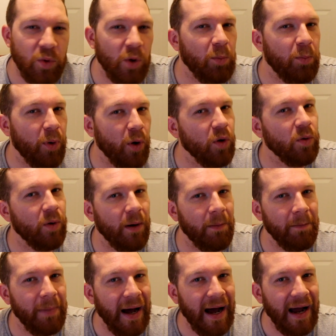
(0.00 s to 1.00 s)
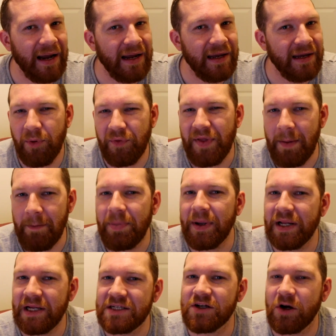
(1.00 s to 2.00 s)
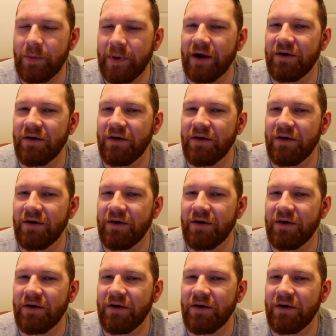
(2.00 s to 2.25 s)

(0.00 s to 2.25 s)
will pull one back, but then Billy's coming